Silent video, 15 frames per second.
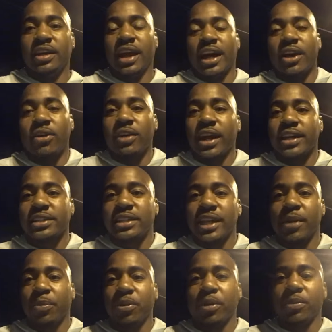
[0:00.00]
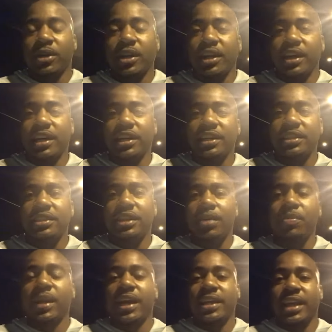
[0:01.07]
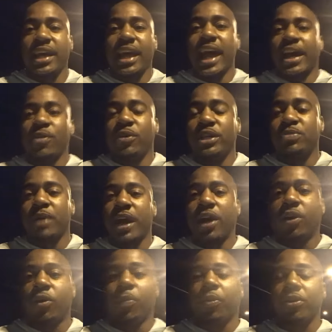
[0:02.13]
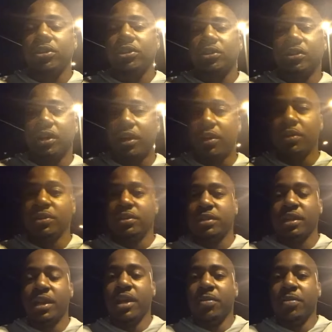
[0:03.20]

I don't like staying put because I'm like, dang, I can reach my own personal goals.